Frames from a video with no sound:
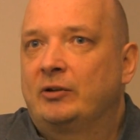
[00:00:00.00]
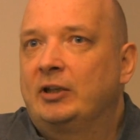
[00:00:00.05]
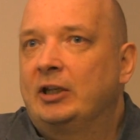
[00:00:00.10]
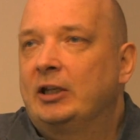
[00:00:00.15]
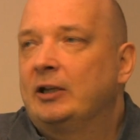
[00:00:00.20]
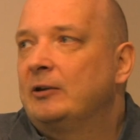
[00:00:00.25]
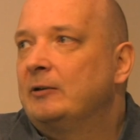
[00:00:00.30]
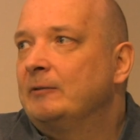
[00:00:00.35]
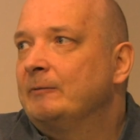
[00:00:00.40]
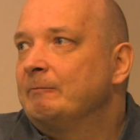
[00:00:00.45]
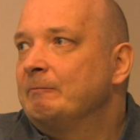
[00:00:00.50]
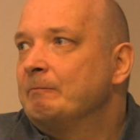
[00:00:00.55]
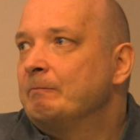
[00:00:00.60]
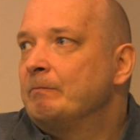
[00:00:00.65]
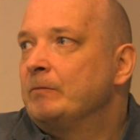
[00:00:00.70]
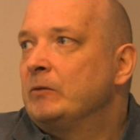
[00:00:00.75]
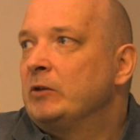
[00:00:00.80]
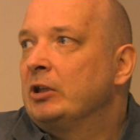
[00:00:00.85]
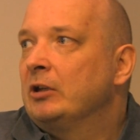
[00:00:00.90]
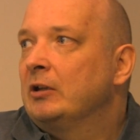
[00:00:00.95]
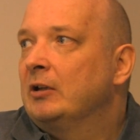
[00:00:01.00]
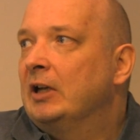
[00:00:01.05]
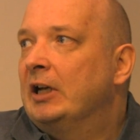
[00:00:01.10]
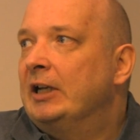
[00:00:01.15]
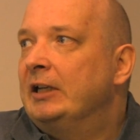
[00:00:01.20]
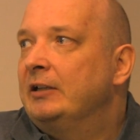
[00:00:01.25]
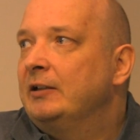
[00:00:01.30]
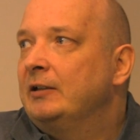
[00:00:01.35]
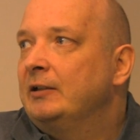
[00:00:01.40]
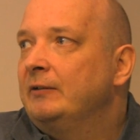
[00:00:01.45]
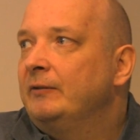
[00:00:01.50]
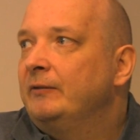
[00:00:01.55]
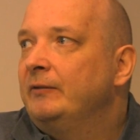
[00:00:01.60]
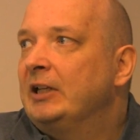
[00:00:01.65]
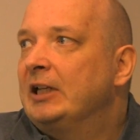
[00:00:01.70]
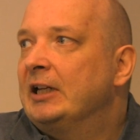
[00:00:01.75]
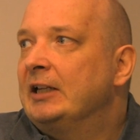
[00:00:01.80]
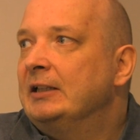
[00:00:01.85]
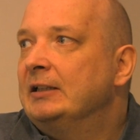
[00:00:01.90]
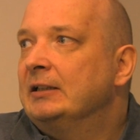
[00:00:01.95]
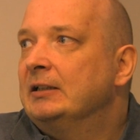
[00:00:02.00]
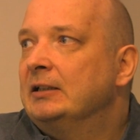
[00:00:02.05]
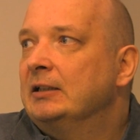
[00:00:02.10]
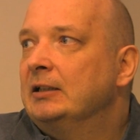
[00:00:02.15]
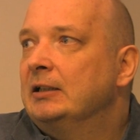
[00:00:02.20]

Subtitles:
here. And we can